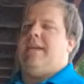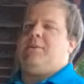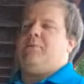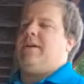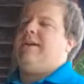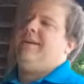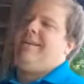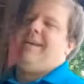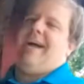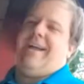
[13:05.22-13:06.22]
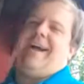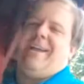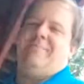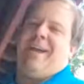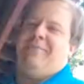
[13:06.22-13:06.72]
Thank you, Larry. I
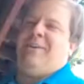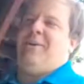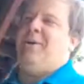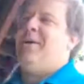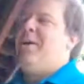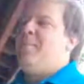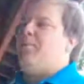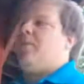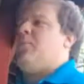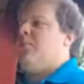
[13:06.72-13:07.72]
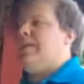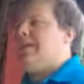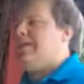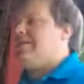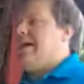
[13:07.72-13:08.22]
am kind of a hero. But we
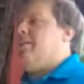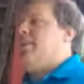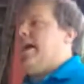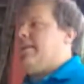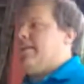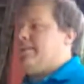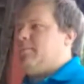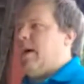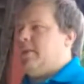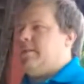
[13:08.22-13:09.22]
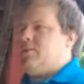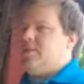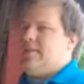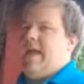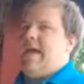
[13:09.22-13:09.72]
need to stop idolizing
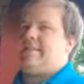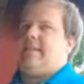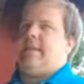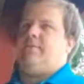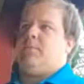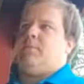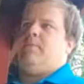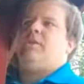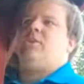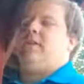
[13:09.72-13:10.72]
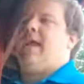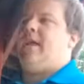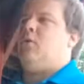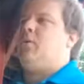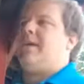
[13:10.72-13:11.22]
politicians and asking them for permission.
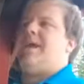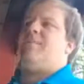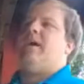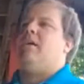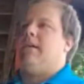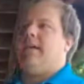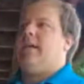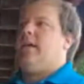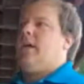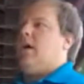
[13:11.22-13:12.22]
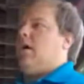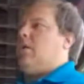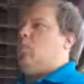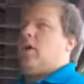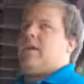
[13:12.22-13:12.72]
Hey, who can I marry?
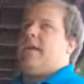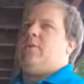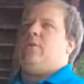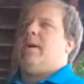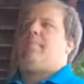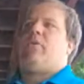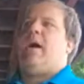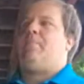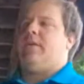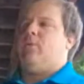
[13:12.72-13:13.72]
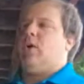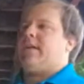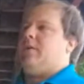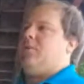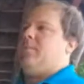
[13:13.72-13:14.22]
What can I do to my property? What
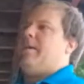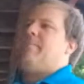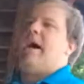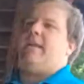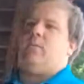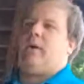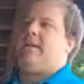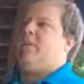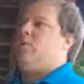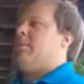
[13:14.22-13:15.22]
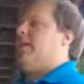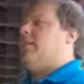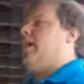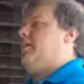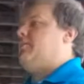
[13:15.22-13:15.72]
can I do to my body? What can I do with my
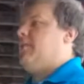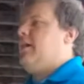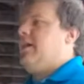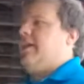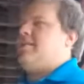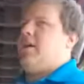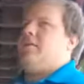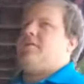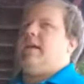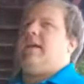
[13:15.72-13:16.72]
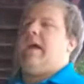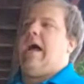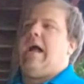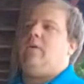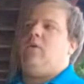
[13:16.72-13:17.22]
life? And start saying,
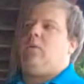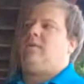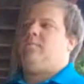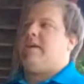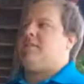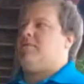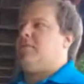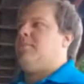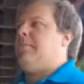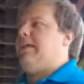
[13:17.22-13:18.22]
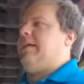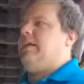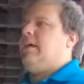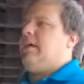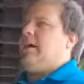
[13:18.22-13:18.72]
I know what's best for me.
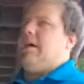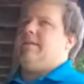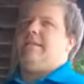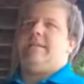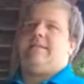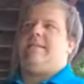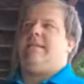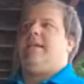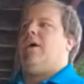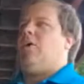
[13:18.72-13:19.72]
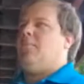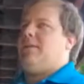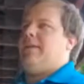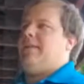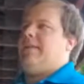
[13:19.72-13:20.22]
DC,
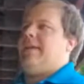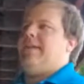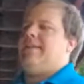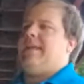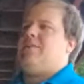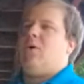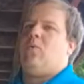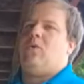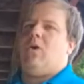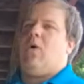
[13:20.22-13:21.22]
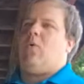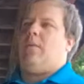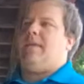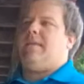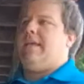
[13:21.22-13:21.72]
Albany, they don't know.
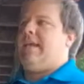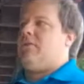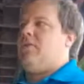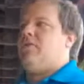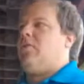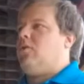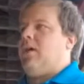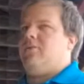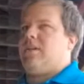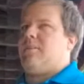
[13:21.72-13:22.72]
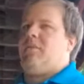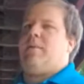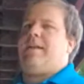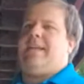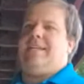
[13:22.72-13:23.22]
I mean, they can't run their own lives. Look how many of them
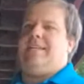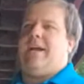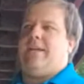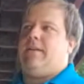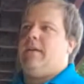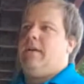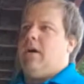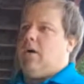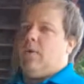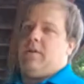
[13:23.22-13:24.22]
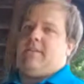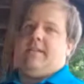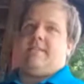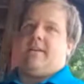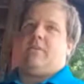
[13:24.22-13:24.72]
are getting indicted, whether it's
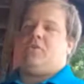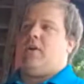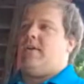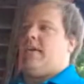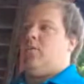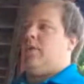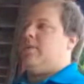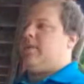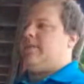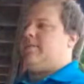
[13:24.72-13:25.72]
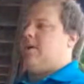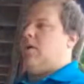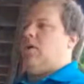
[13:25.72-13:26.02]
insider trading, whether it's